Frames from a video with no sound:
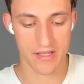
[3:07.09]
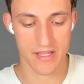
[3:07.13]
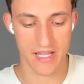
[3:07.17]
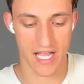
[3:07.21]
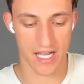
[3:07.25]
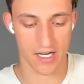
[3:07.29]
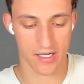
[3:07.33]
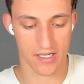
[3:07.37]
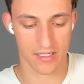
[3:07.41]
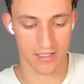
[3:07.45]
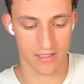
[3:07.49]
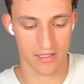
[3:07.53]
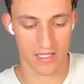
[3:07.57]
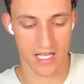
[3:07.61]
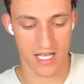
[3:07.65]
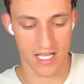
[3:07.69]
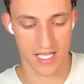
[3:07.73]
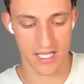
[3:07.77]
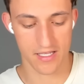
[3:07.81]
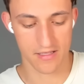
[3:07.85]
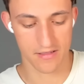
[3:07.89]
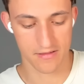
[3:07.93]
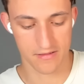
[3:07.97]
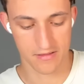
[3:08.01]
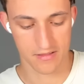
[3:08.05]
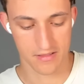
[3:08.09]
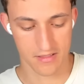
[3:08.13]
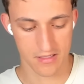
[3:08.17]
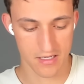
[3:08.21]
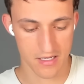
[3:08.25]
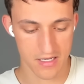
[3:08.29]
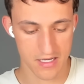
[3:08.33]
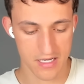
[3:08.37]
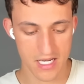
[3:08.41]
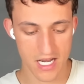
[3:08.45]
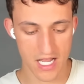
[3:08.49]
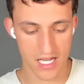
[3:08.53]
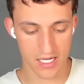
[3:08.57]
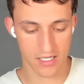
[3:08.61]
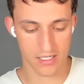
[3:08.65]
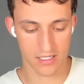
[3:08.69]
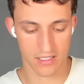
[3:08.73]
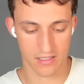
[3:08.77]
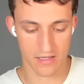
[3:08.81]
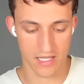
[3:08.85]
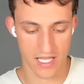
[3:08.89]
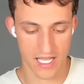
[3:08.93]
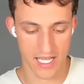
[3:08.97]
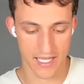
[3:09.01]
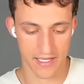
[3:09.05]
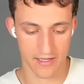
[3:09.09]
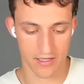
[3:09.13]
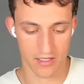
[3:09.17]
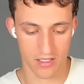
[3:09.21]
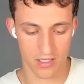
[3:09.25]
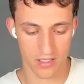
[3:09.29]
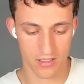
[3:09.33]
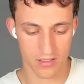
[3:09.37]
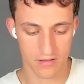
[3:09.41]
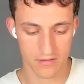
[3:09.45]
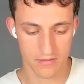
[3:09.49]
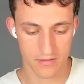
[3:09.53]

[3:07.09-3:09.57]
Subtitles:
Not going to lie. Not going to lie at all.